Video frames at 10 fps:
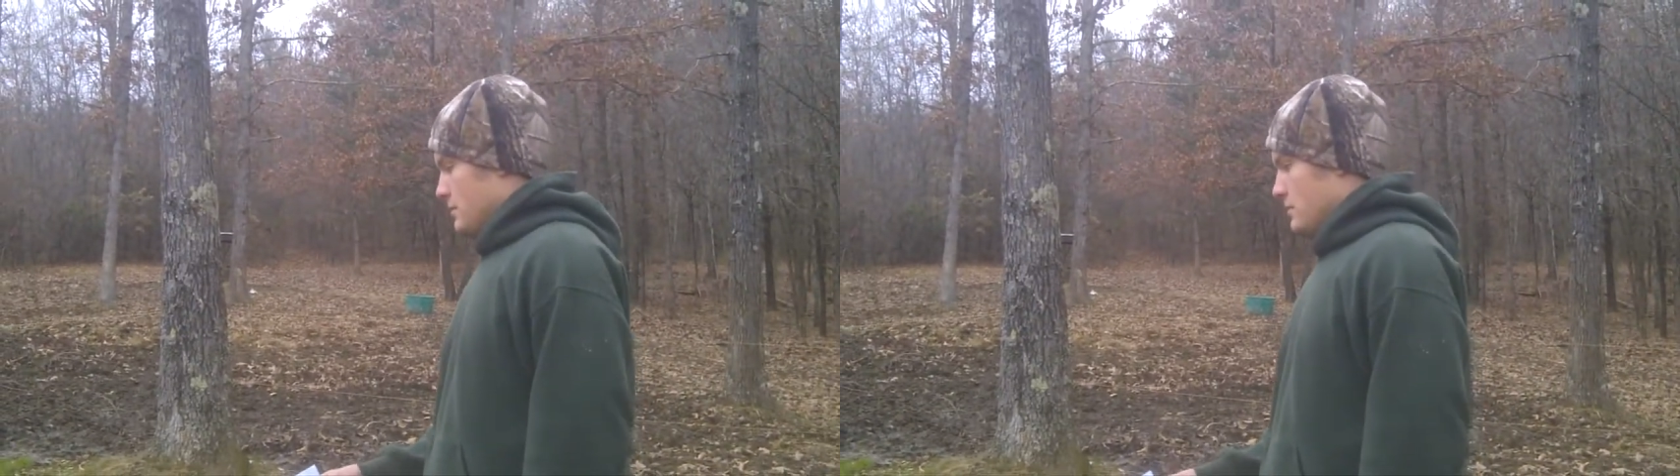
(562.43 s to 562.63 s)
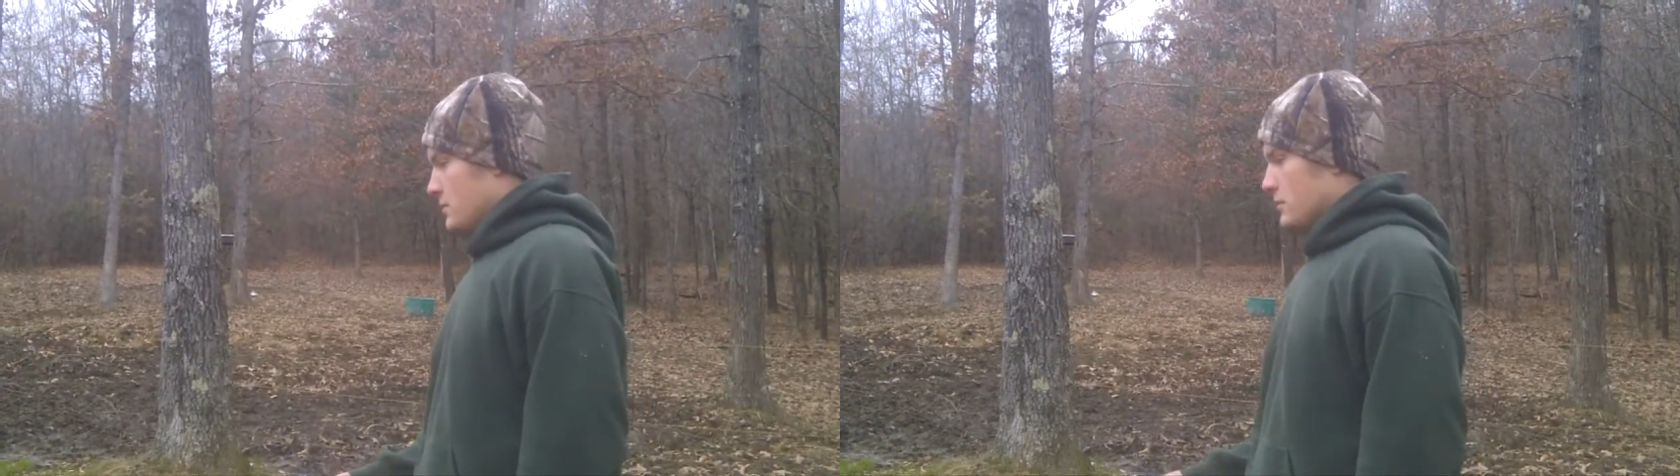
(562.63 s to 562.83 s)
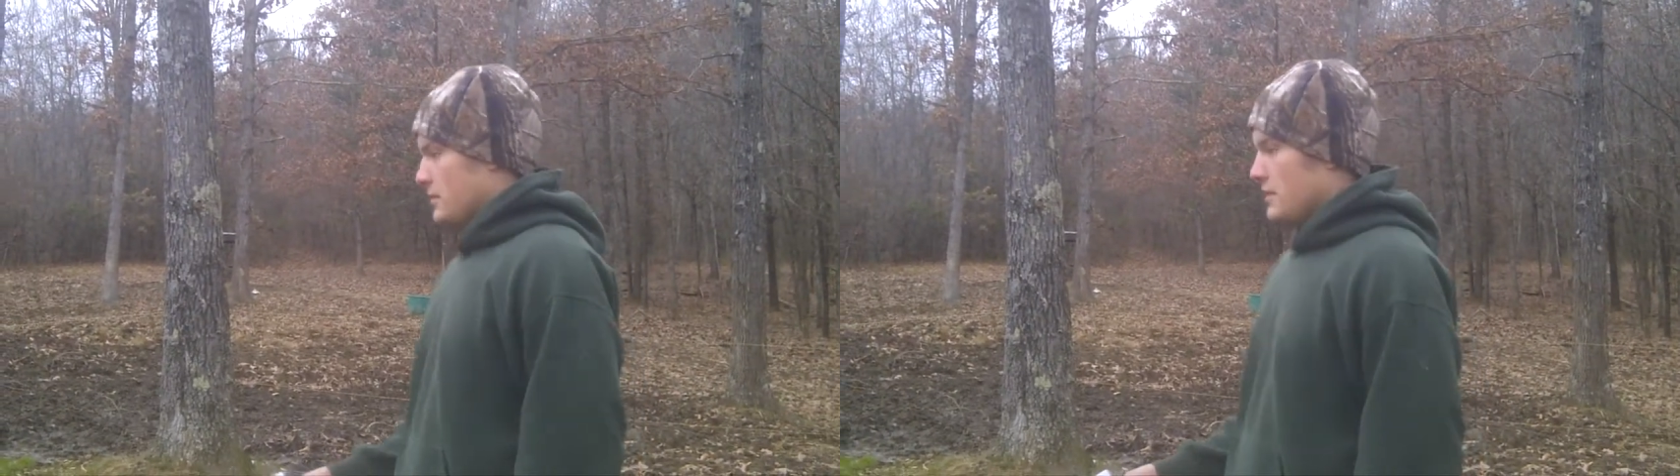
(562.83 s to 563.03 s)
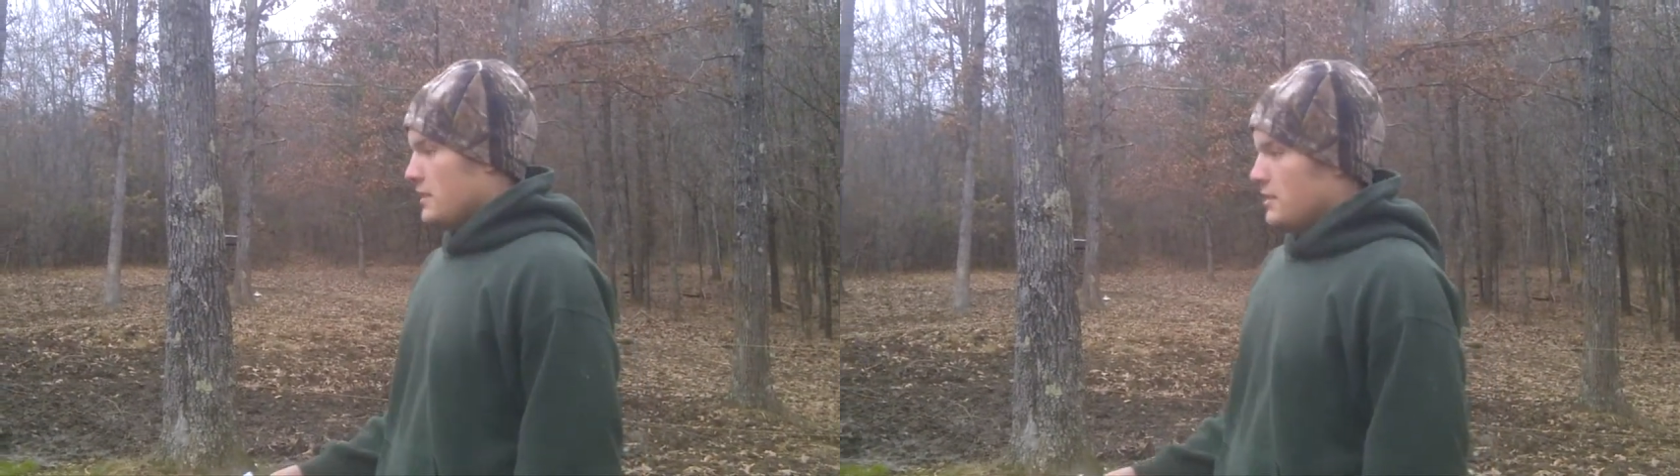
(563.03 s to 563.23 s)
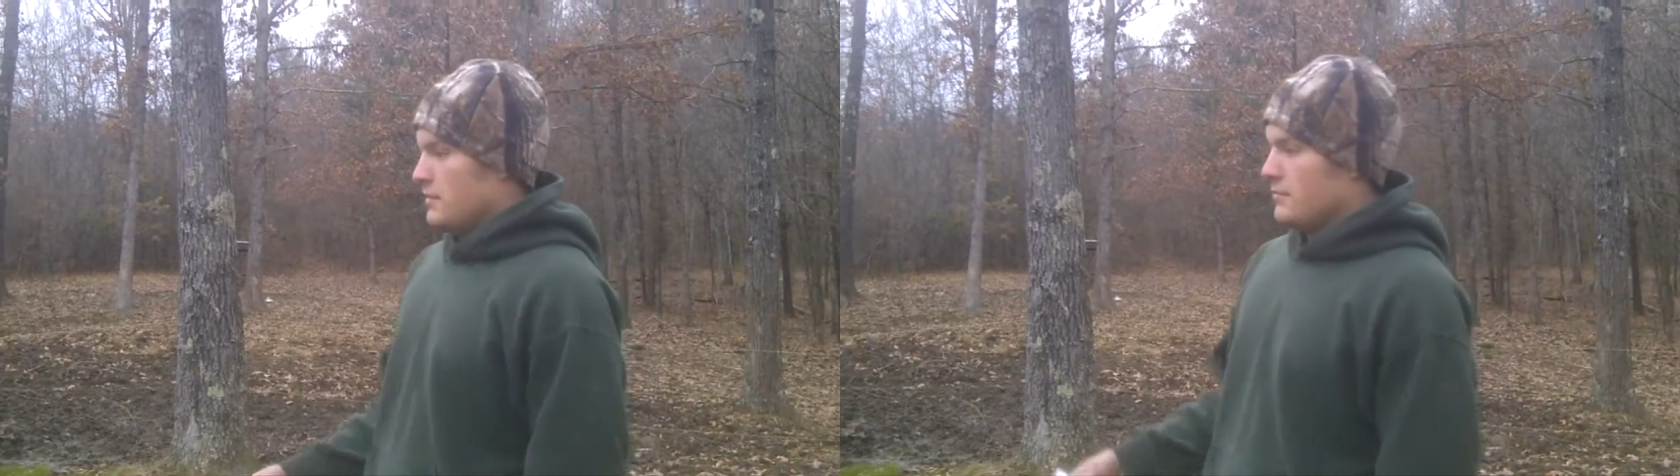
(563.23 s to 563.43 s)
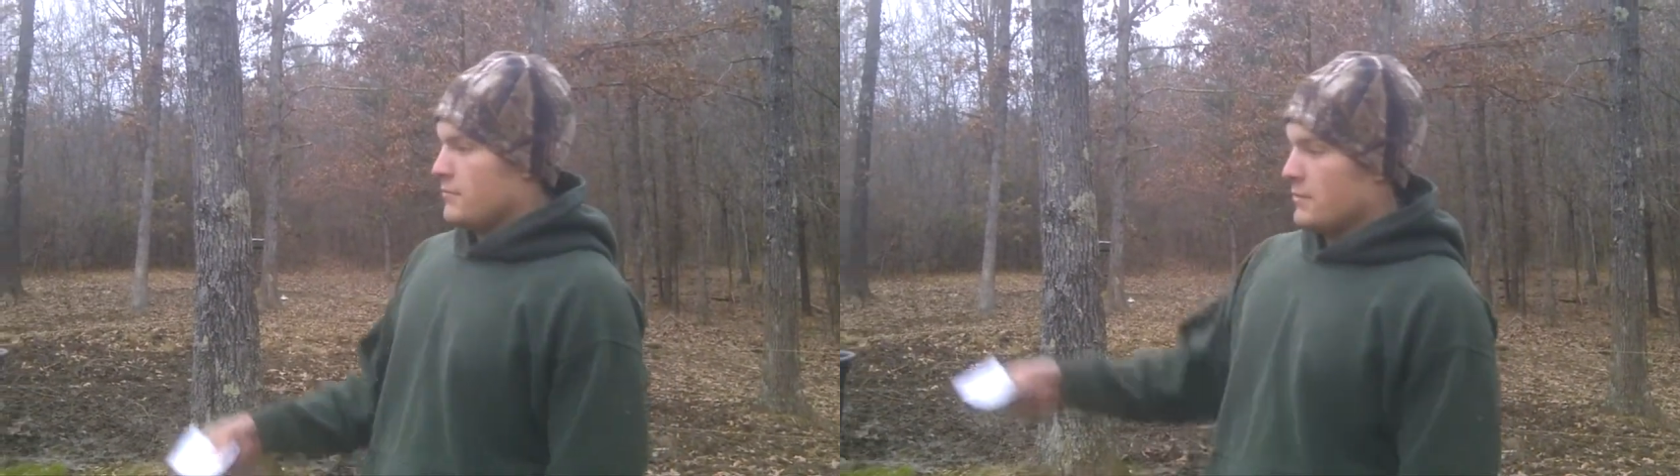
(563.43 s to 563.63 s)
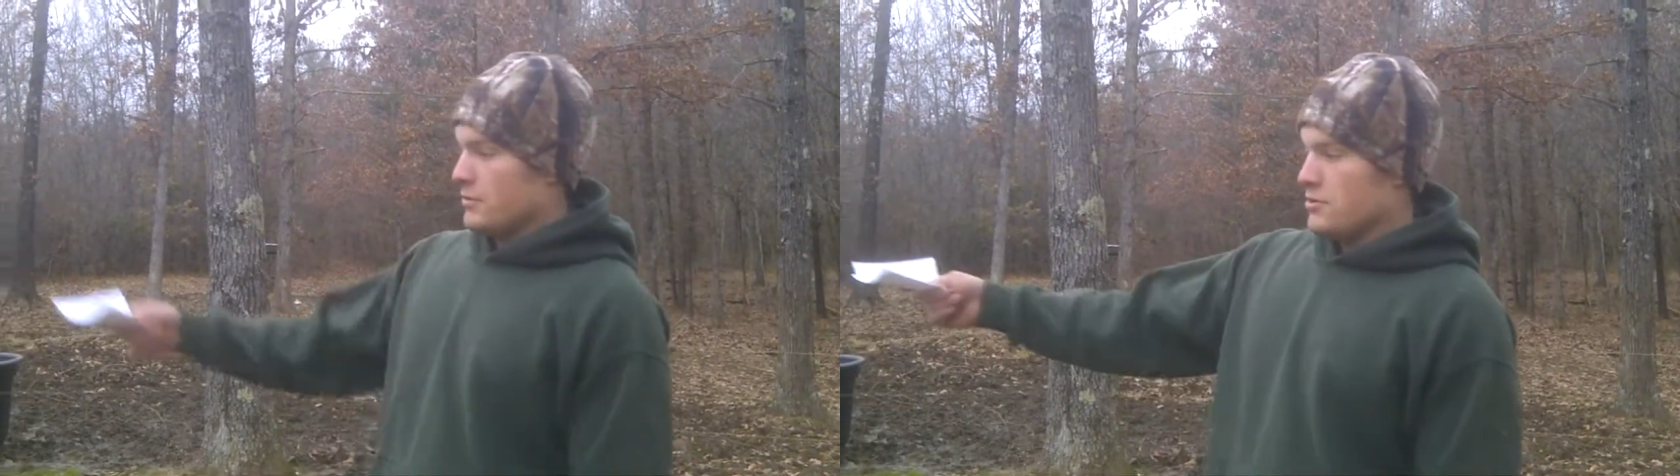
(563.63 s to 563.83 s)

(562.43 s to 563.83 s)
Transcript: You're going to need, remember,